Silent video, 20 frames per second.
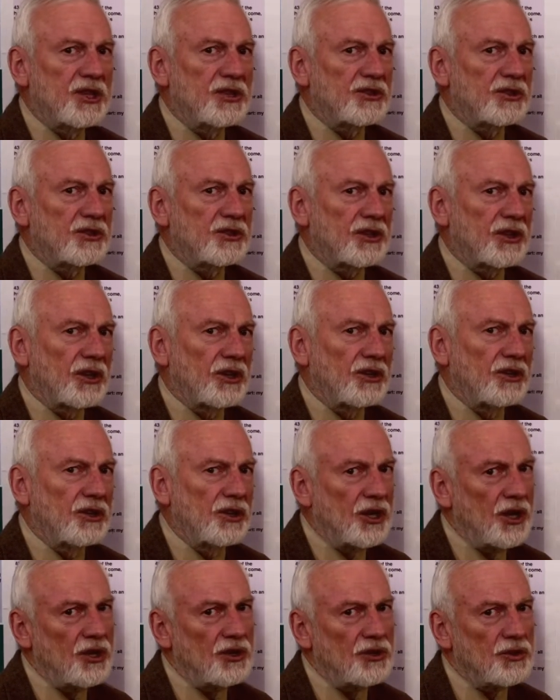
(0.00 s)
Jesus
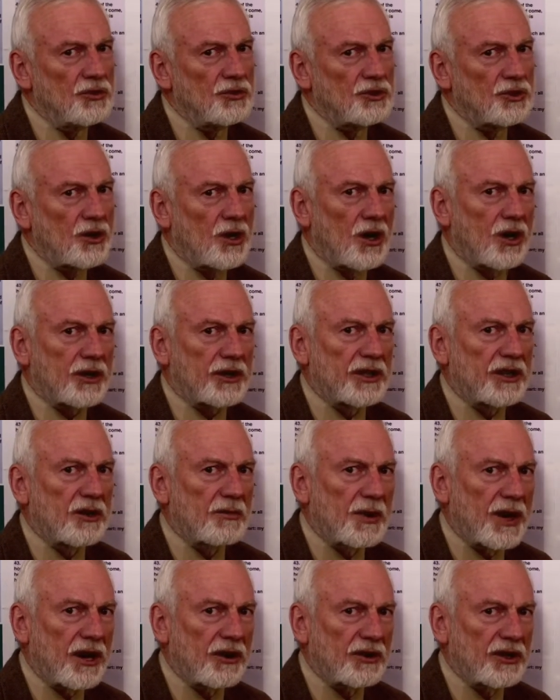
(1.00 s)
continues talking
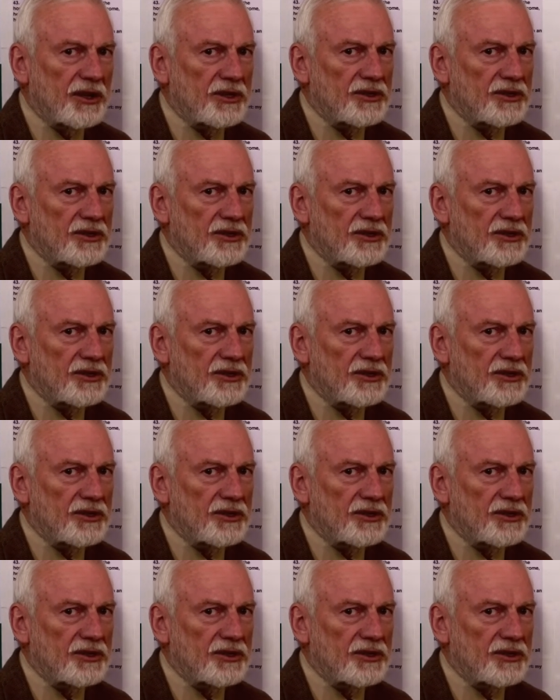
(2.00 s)
about